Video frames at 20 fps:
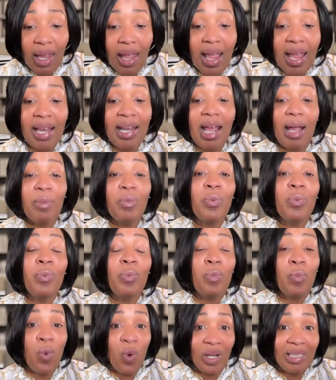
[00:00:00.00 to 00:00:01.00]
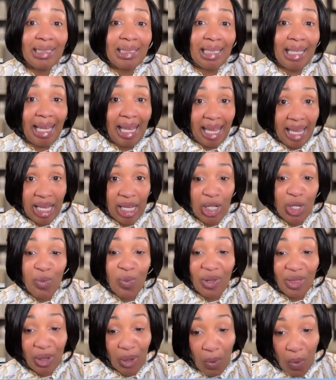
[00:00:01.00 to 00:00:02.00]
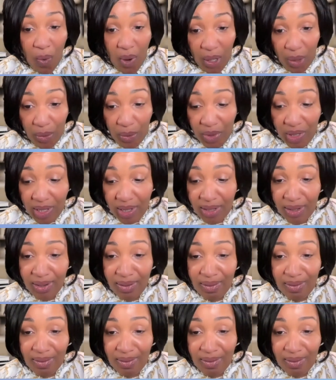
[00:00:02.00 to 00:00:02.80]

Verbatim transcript: And I want to end with a quote.